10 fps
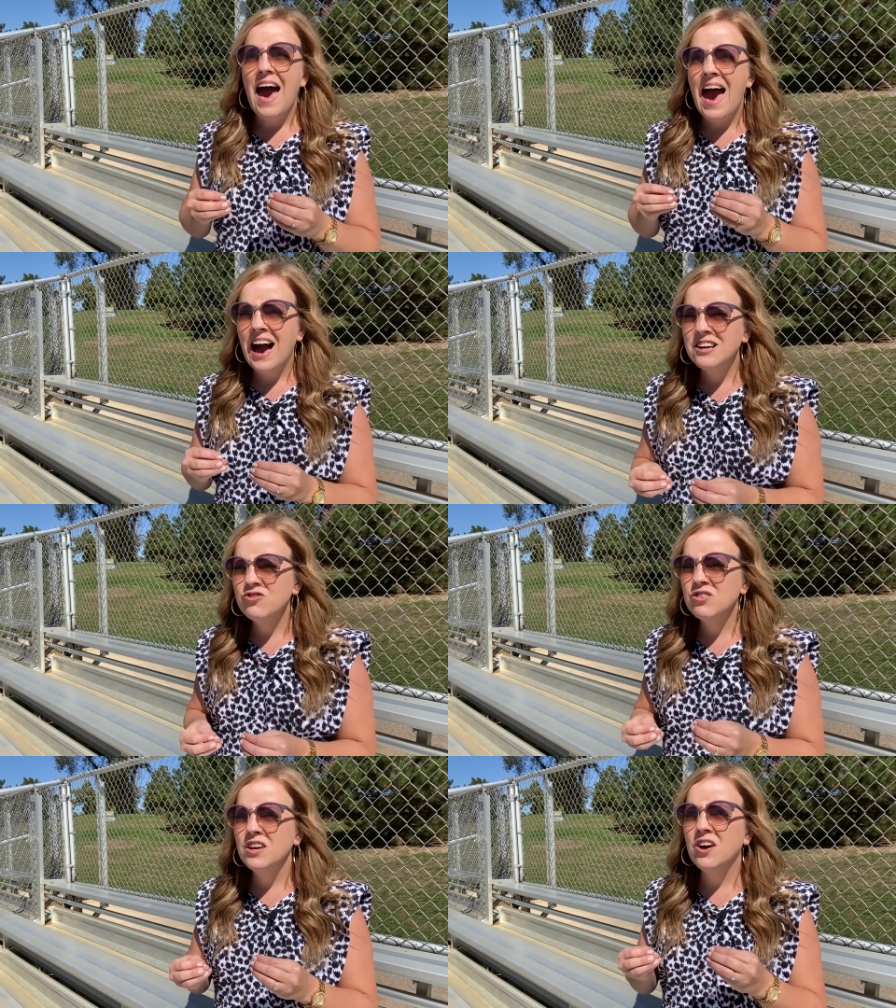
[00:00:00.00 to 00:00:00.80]

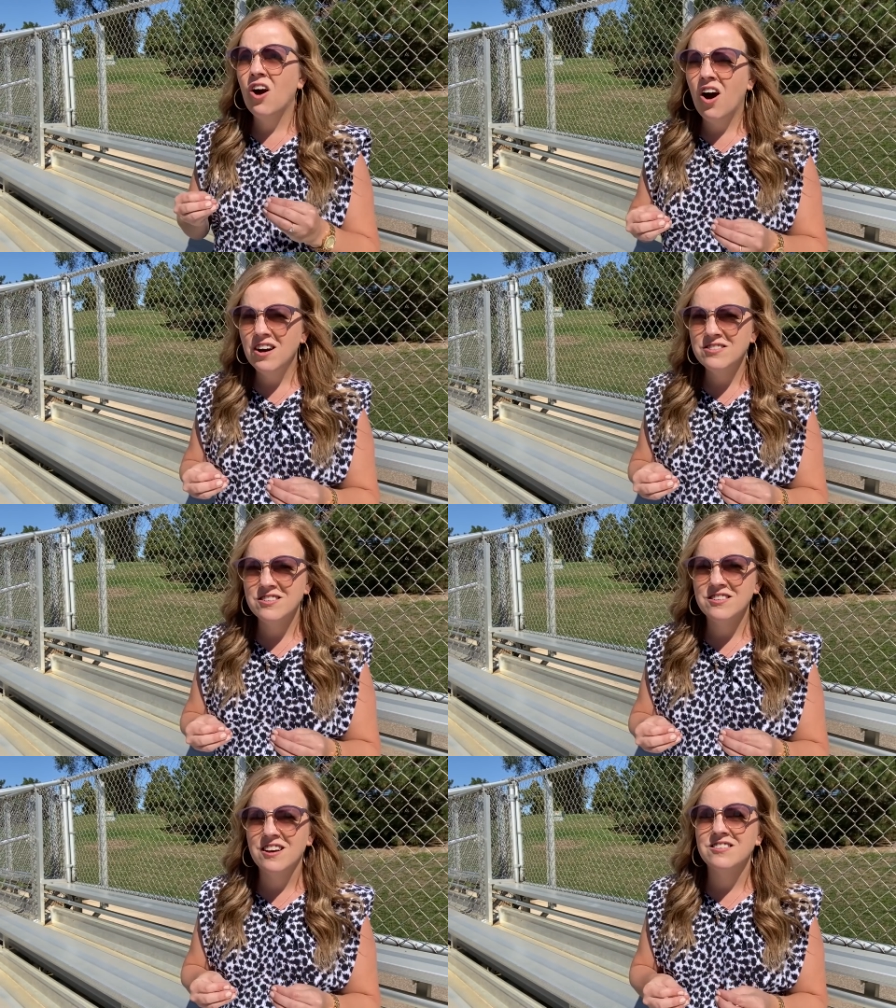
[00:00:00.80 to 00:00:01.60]
actually
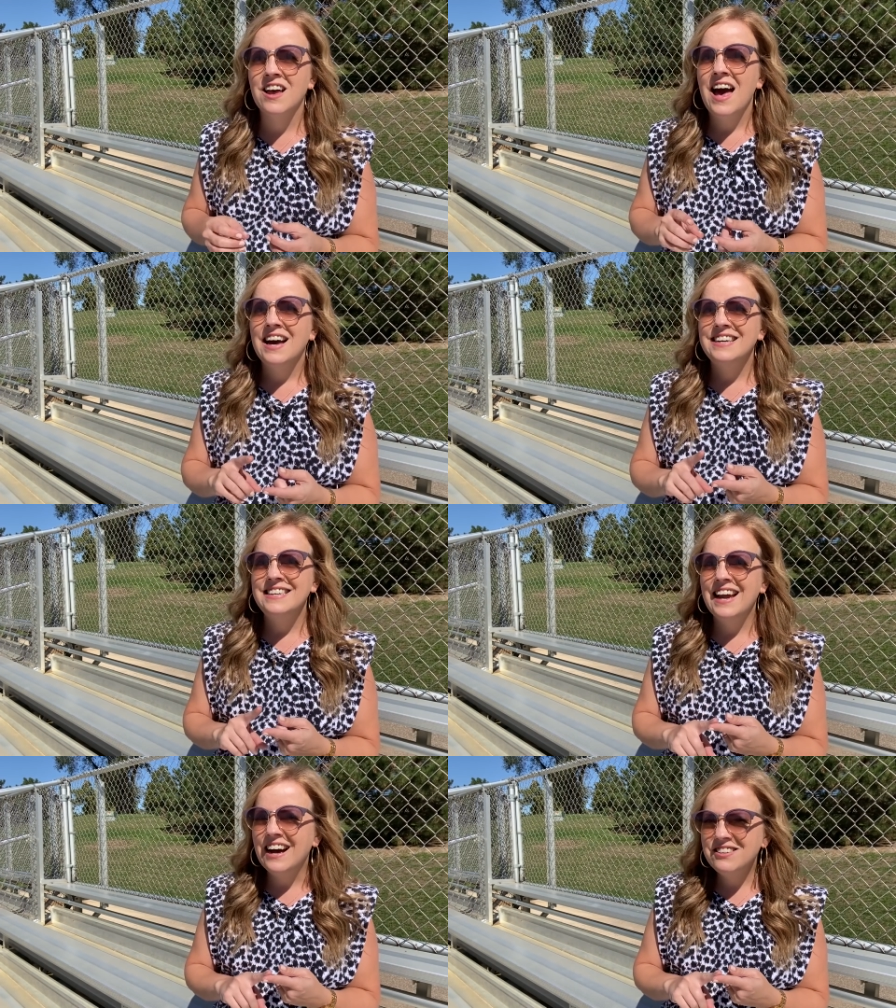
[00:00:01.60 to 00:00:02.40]
causes us
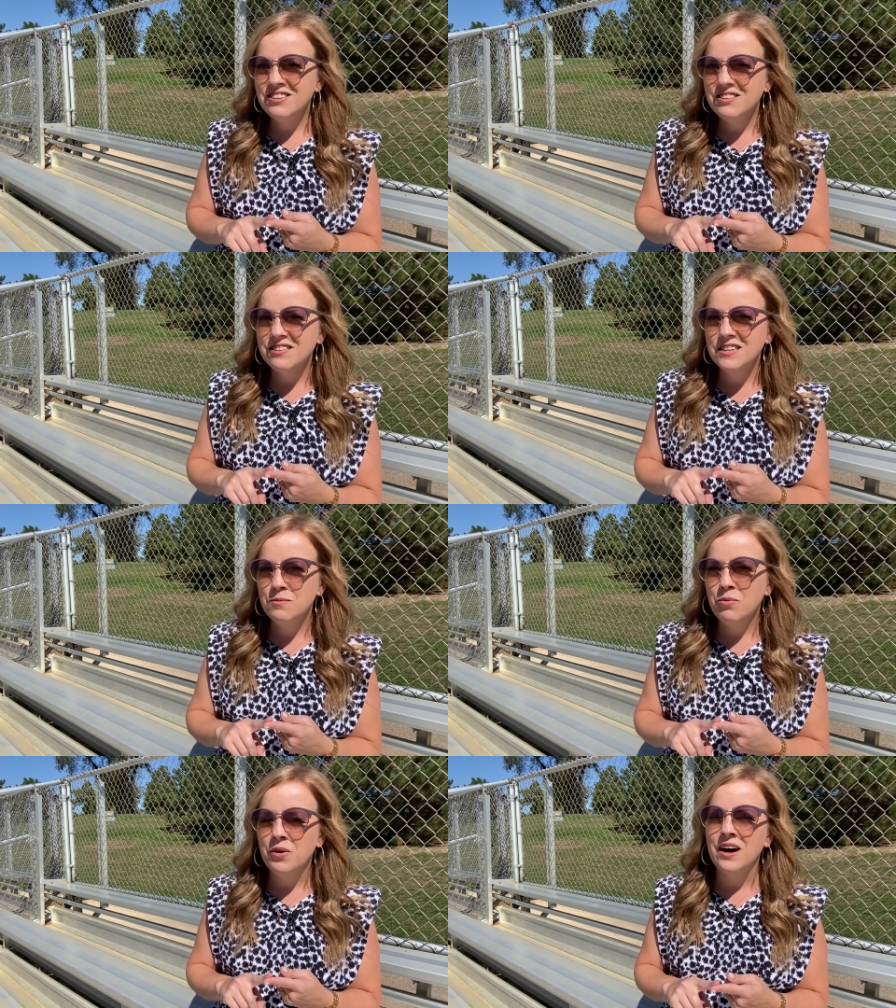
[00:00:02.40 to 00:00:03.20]
not to
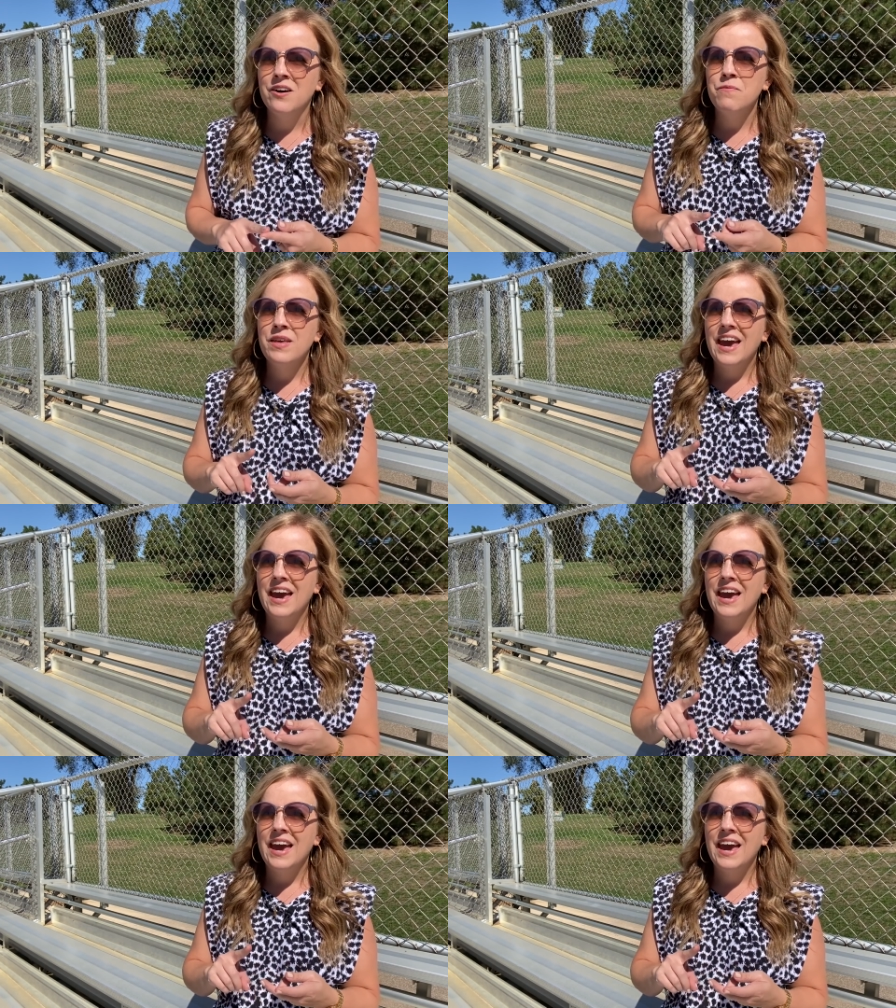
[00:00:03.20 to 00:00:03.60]
sleep well